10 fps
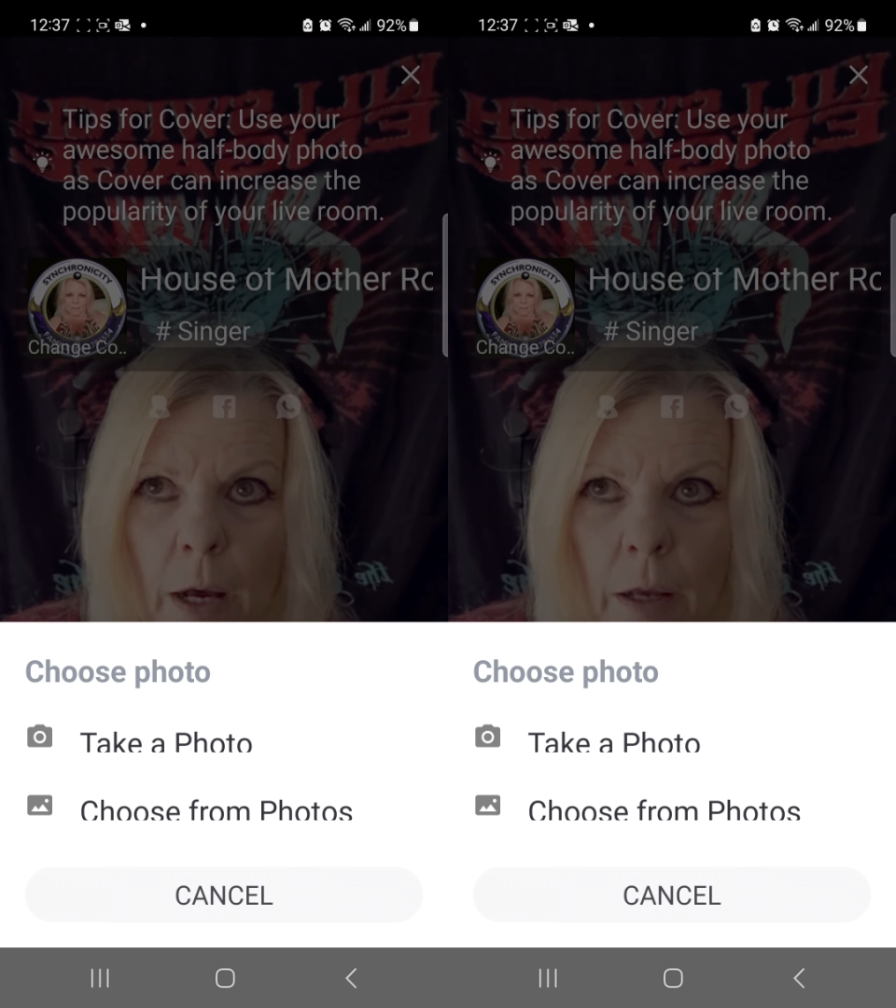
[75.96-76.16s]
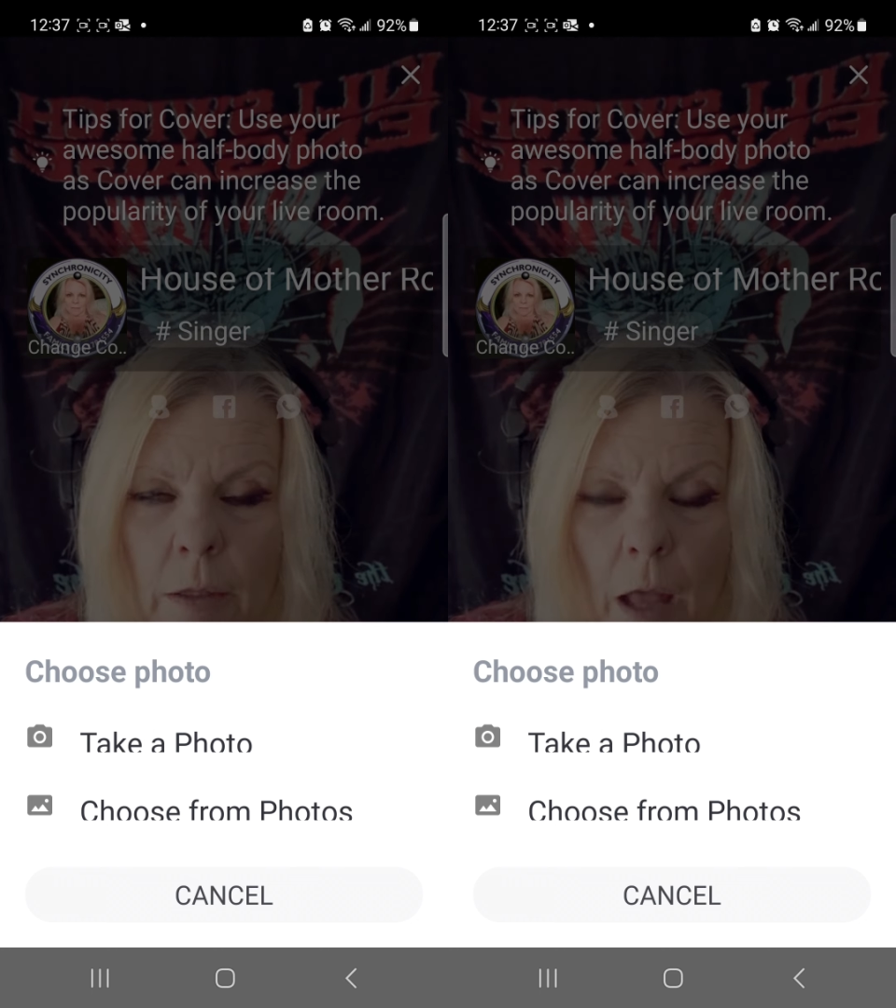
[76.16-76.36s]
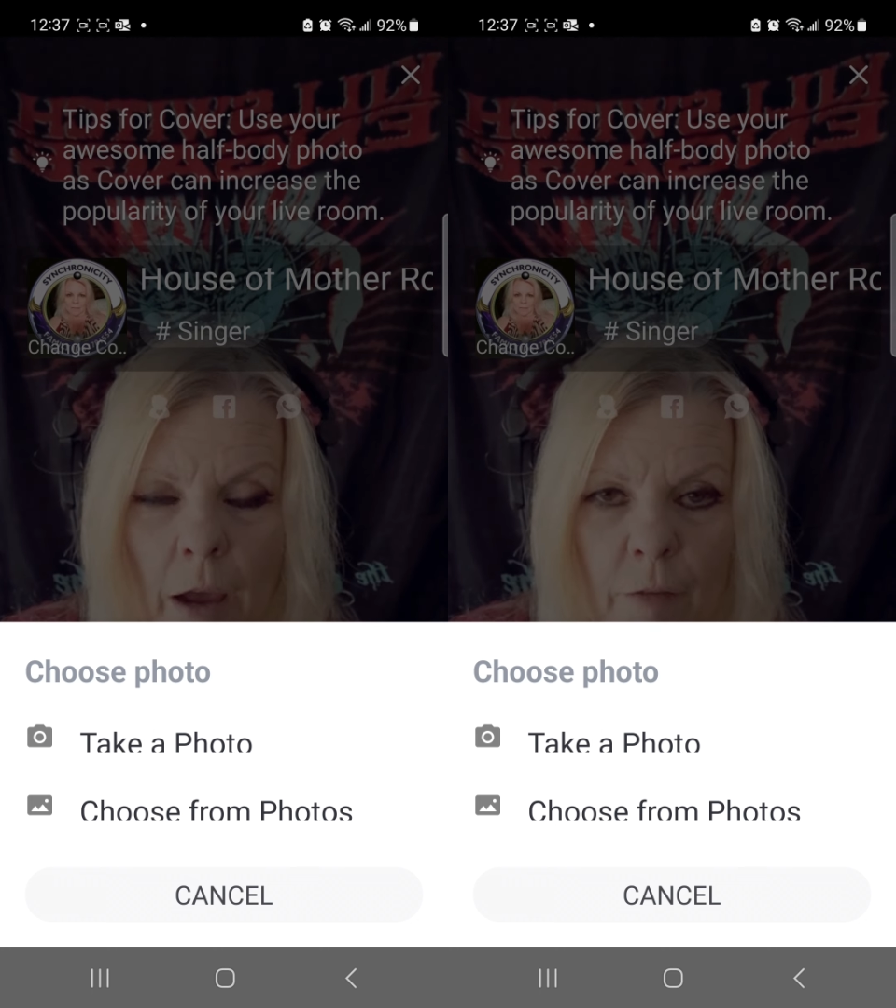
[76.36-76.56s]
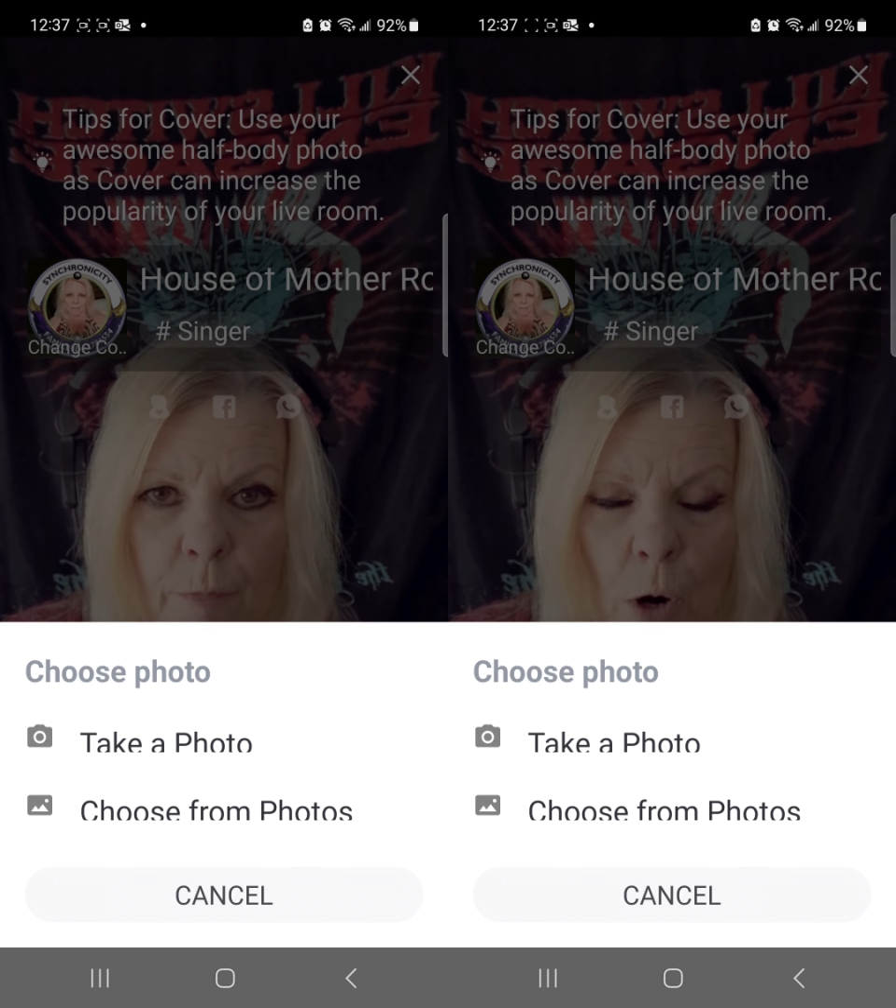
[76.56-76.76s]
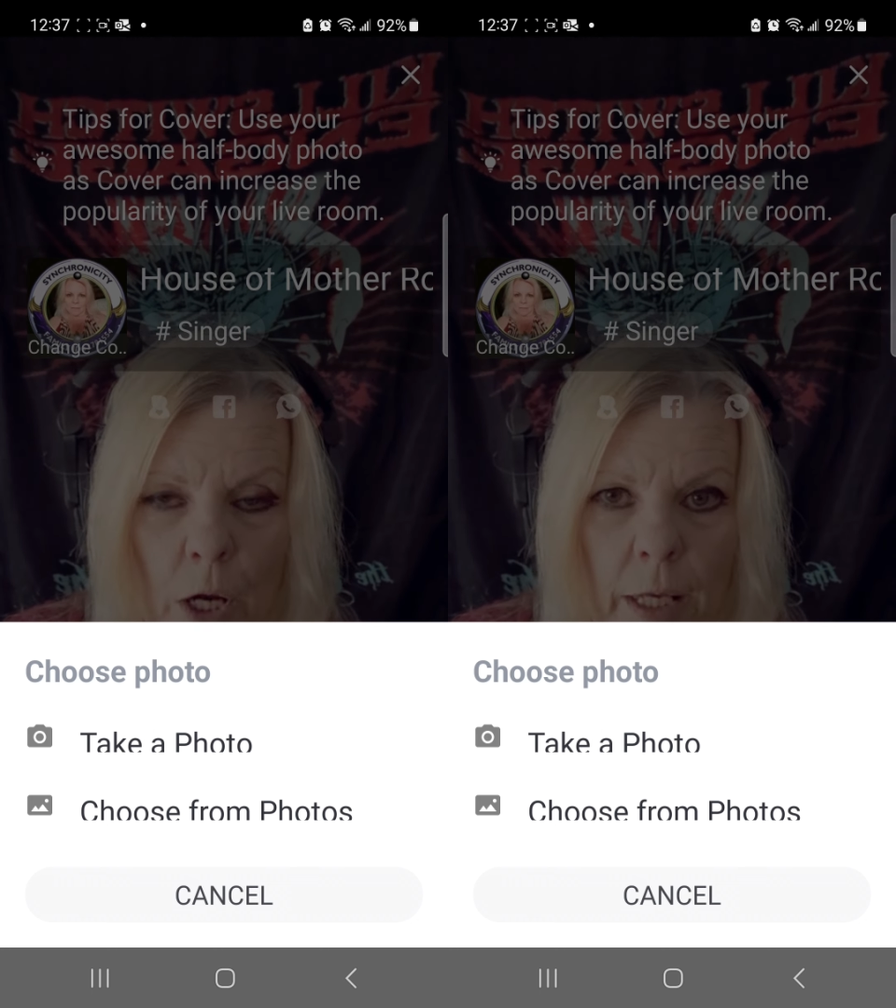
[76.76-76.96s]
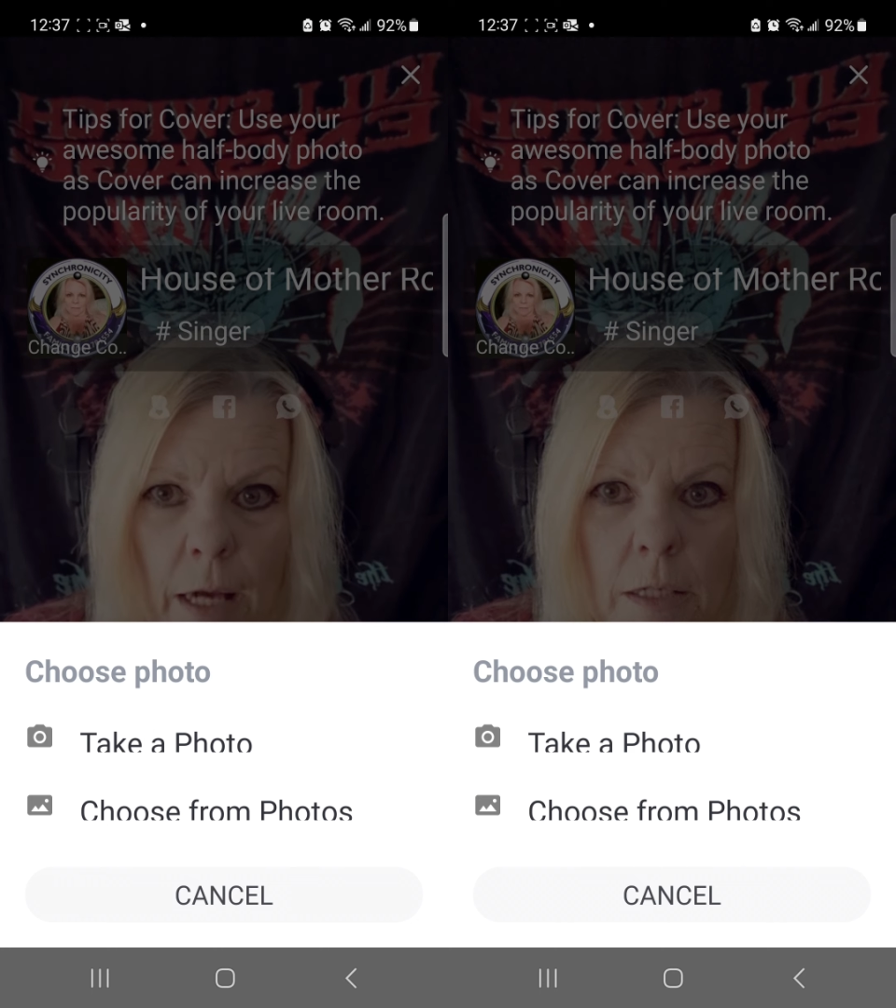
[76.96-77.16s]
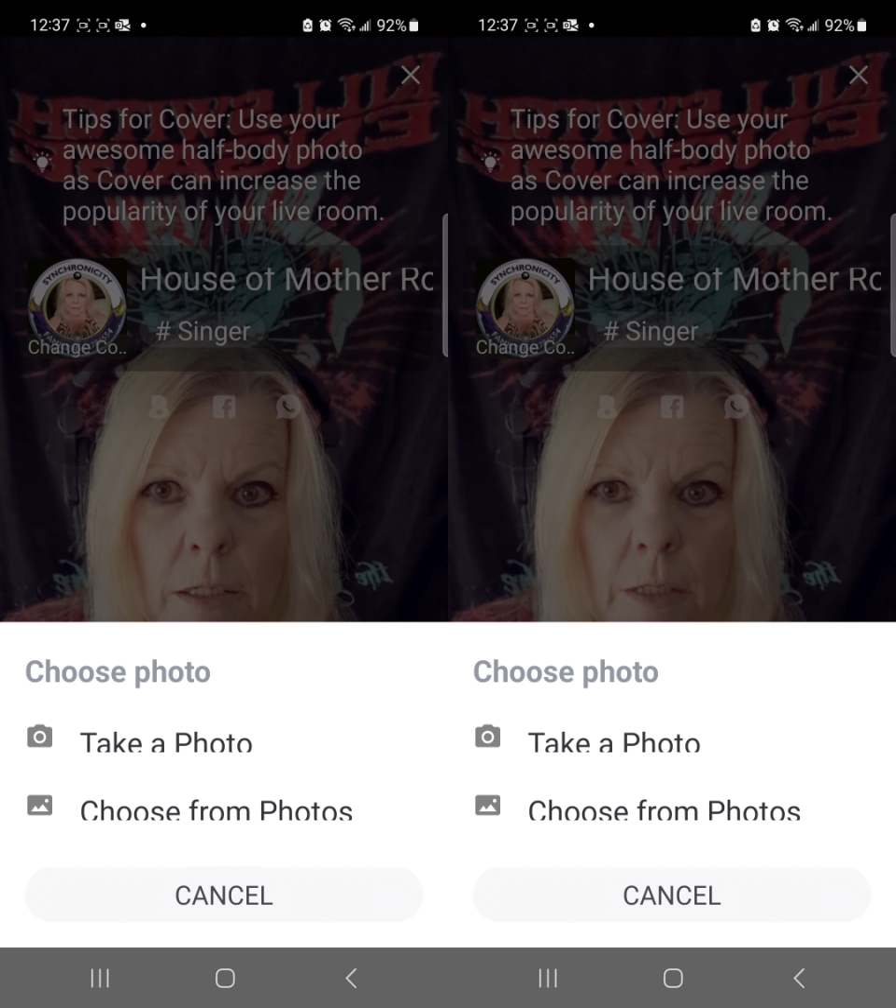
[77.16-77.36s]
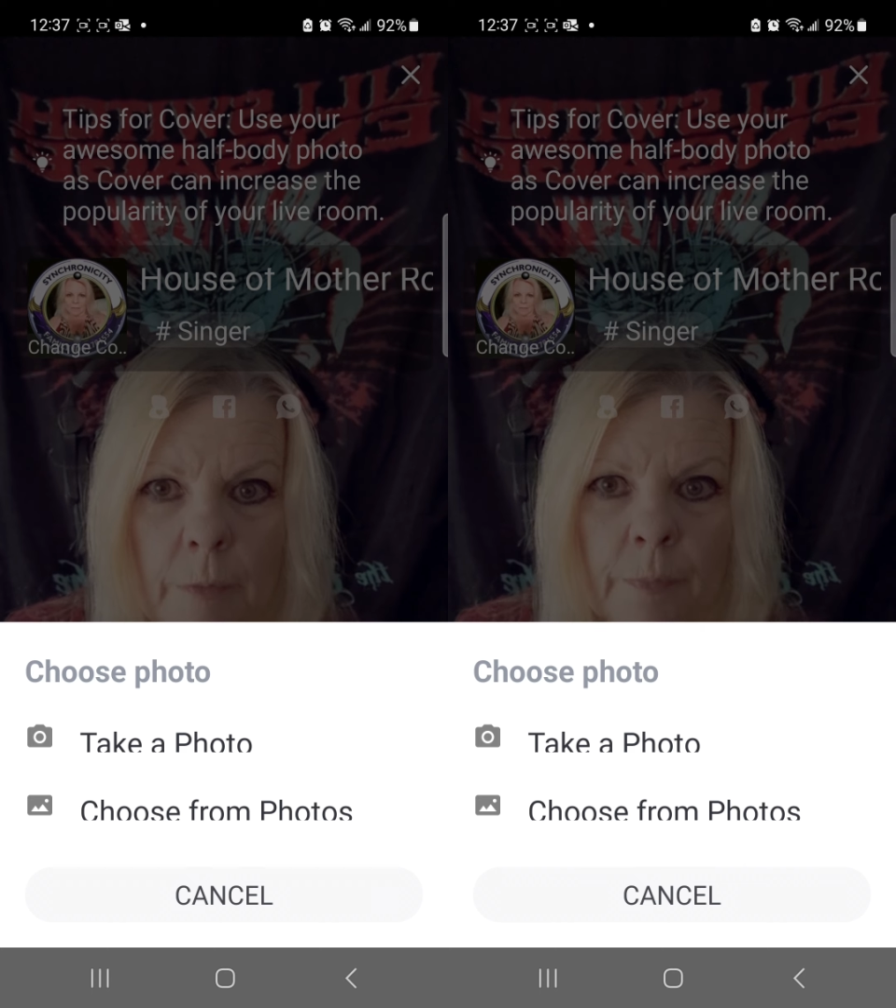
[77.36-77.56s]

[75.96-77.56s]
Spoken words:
live broadcast,